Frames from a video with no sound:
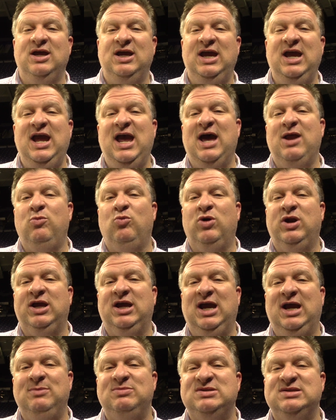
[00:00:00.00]
He hadn't won a
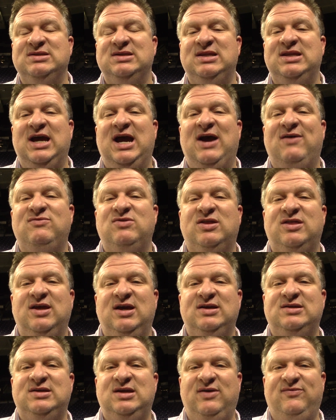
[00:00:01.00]
game since the day after
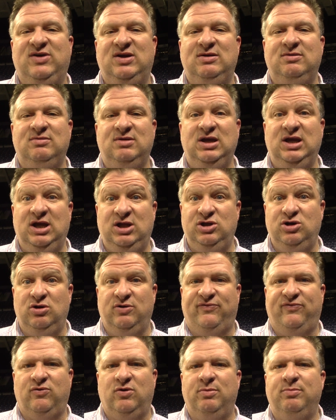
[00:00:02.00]
Thanksgiving in
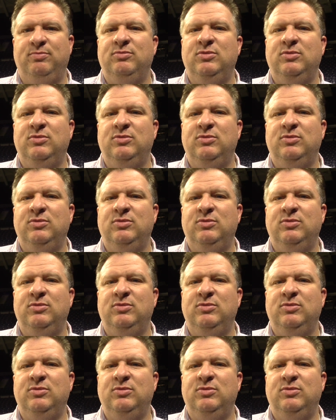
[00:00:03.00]
uniform.